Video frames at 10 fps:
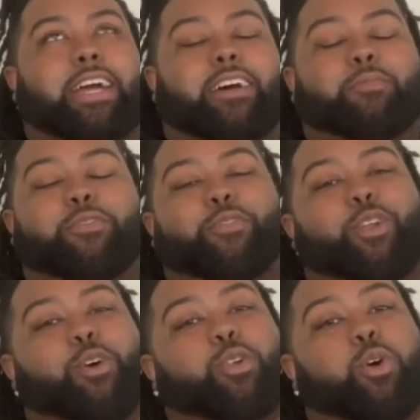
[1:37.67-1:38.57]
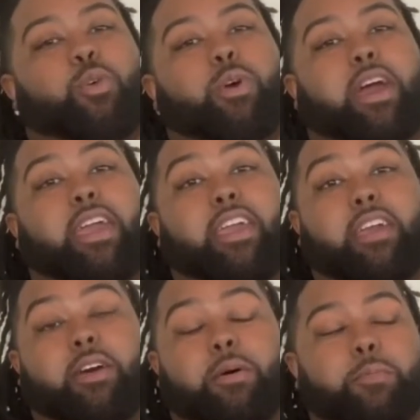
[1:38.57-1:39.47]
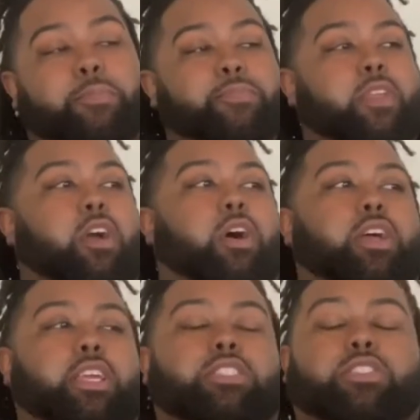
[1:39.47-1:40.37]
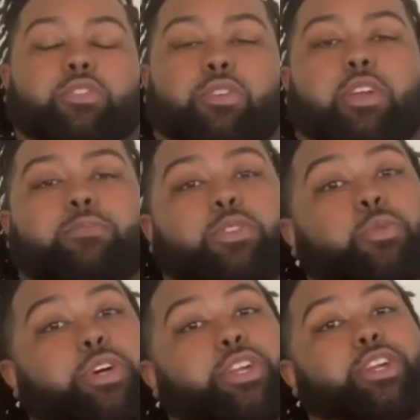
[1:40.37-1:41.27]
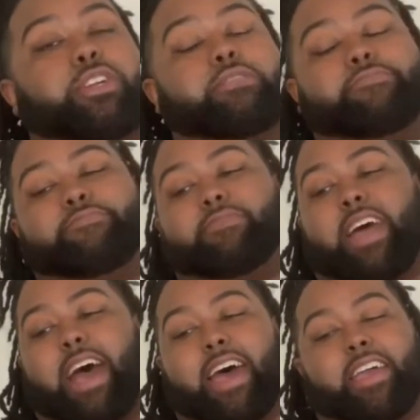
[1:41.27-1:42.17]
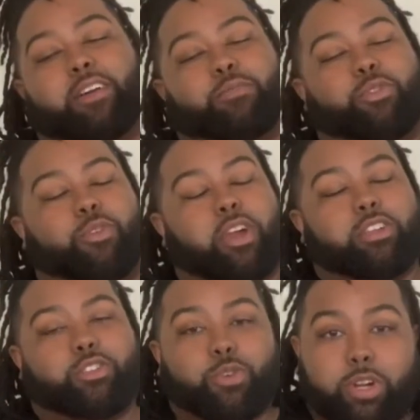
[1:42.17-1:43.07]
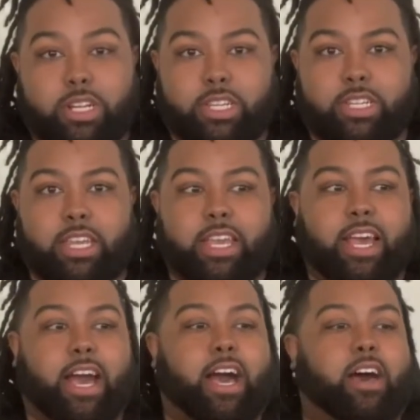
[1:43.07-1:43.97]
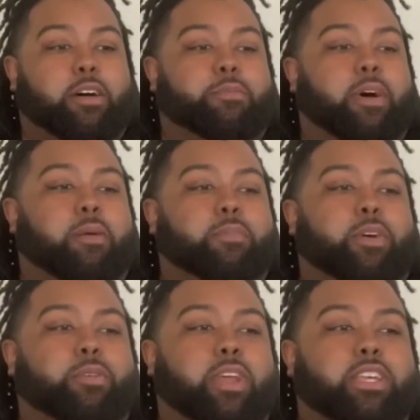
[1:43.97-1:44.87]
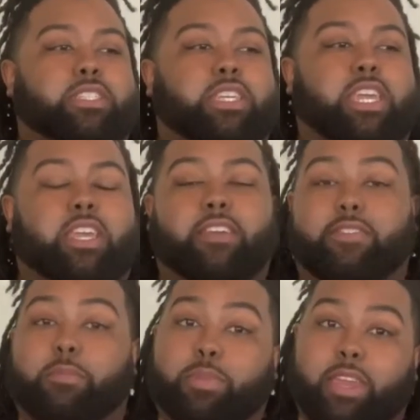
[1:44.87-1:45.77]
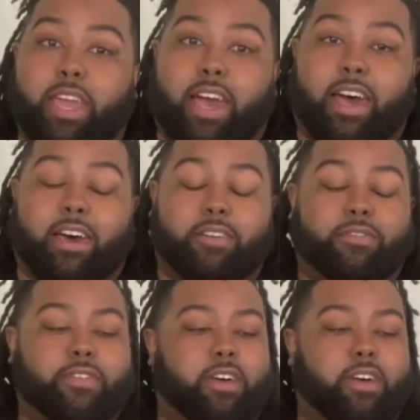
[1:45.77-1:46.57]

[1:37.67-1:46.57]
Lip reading: If you don't know who I am, on Instagram, Twitter, IAmDeronJordan. I'm known as the king of the beehive.